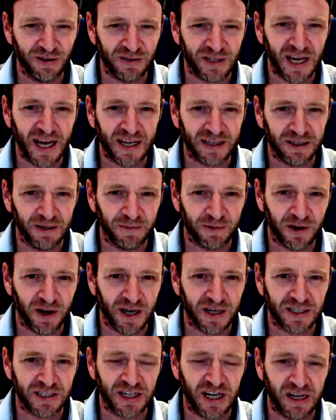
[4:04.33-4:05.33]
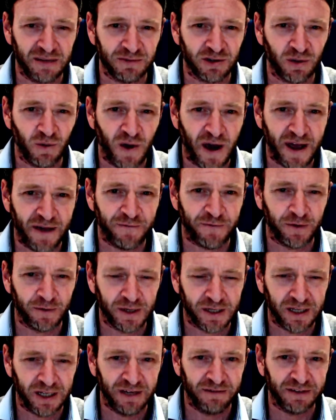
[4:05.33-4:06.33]
take LeBron James away from the
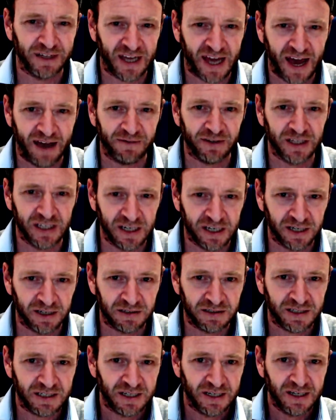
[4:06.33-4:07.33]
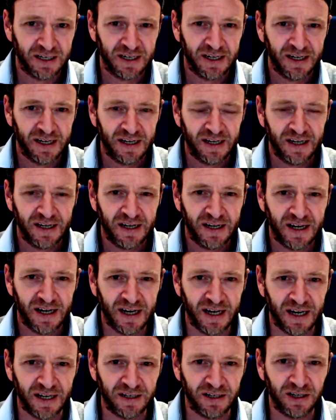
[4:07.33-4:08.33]
Cleveland Cavaliers,
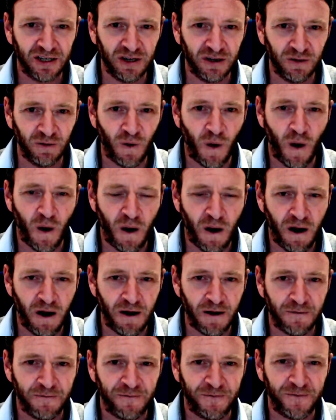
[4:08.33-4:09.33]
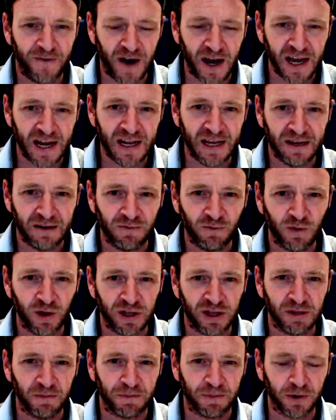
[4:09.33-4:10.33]
and you are fighting
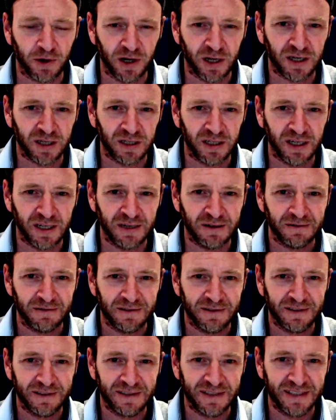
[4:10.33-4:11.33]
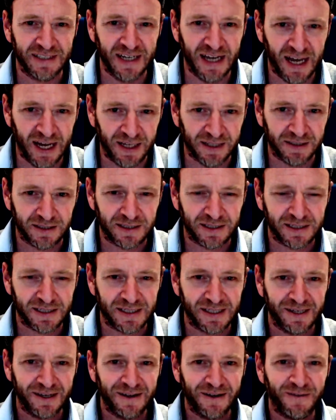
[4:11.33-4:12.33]
with the Brooklyn
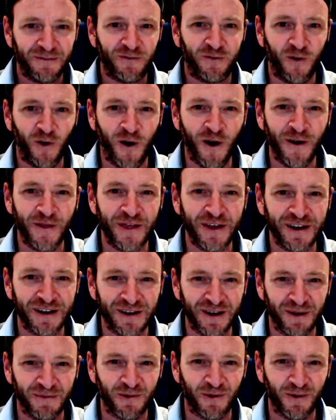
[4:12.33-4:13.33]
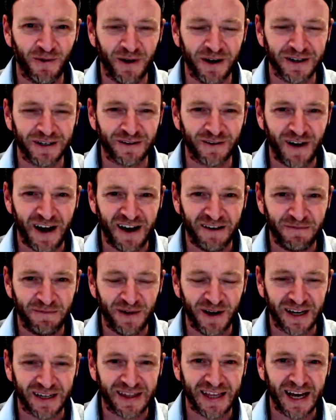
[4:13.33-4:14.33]
Nets for the number one draft
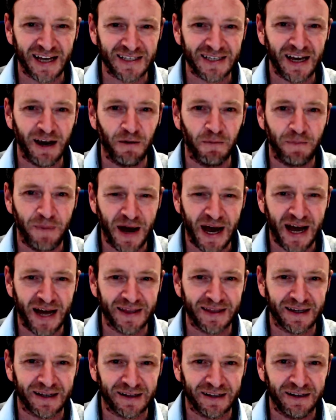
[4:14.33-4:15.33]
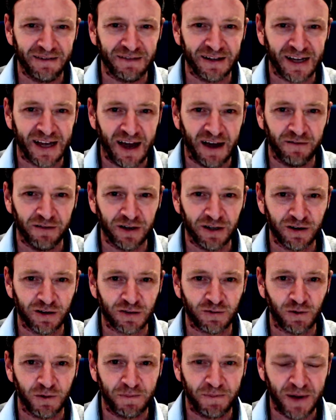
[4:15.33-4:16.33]
pick. That's how bad the Cleveland
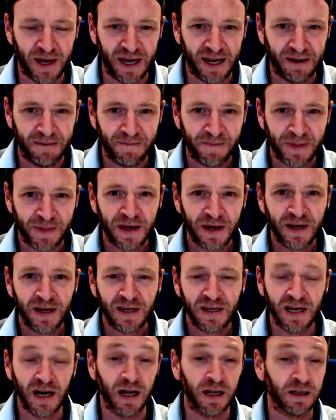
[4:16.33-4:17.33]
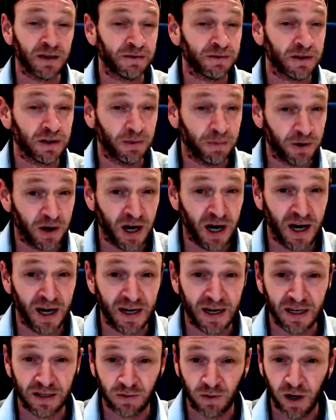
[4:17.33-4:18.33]
Cavaliers would be. Now,
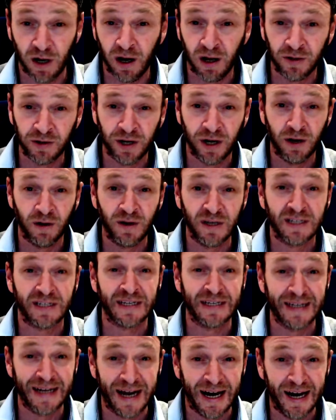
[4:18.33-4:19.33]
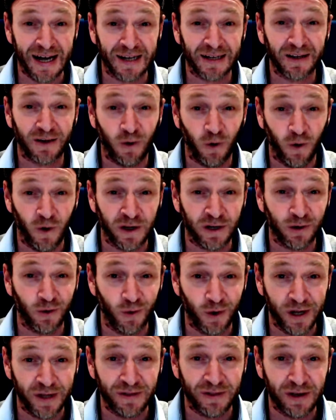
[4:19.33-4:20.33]
LeBron, as we all know, is not going to
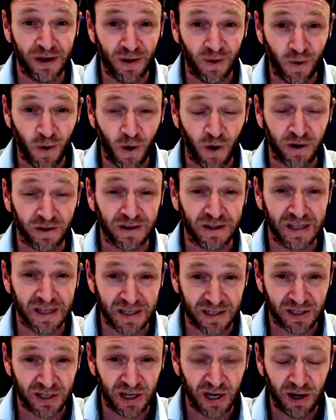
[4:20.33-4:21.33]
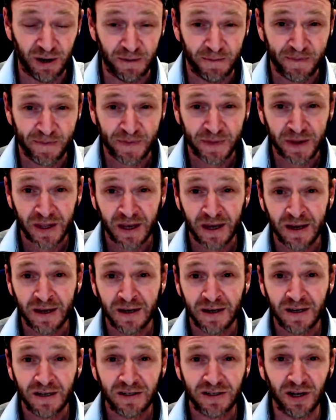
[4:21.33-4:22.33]
win the award this year.
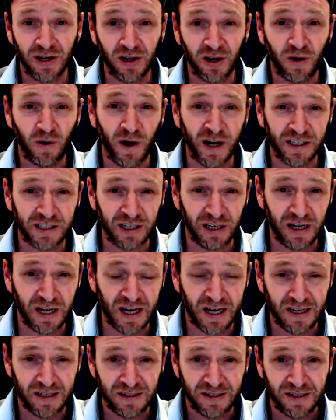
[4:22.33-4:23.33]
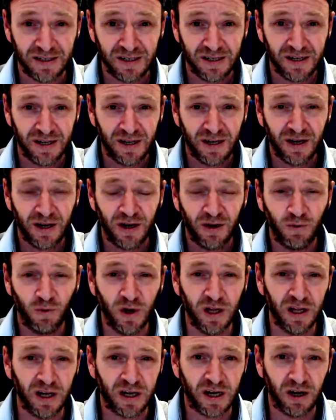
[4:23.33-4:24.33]
So the question is,
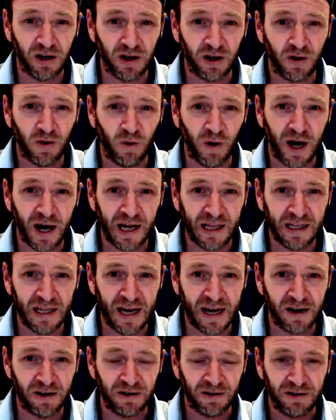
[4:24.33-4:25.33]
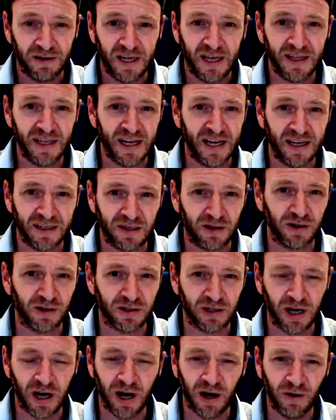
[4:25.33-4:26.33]
will it go to Kawhi Leonard? And the answer is
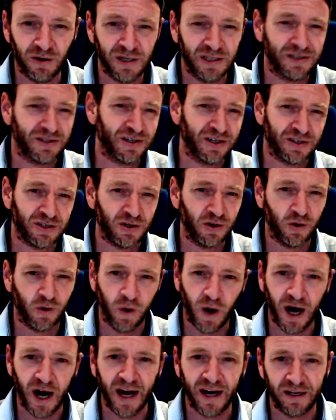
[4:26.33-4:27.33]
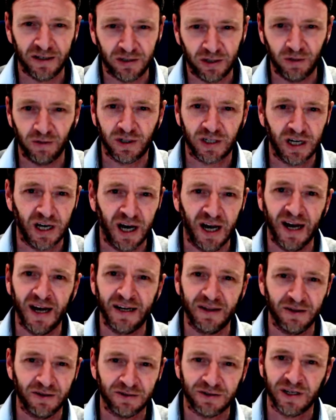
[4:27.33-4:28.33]
no. He's just too quiet and too shy,
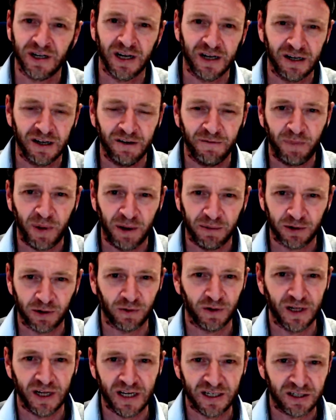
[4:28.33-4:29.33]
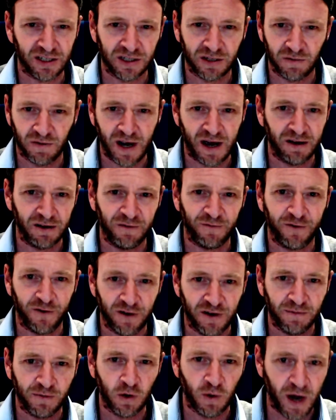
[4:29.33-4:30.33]
and there's not enough public relations around him for
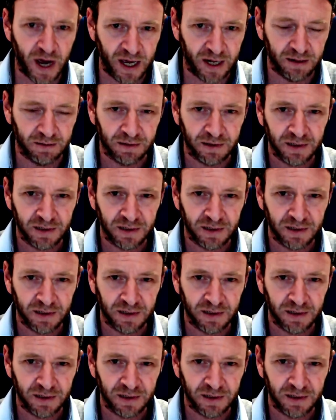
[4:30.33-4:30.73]
him to win.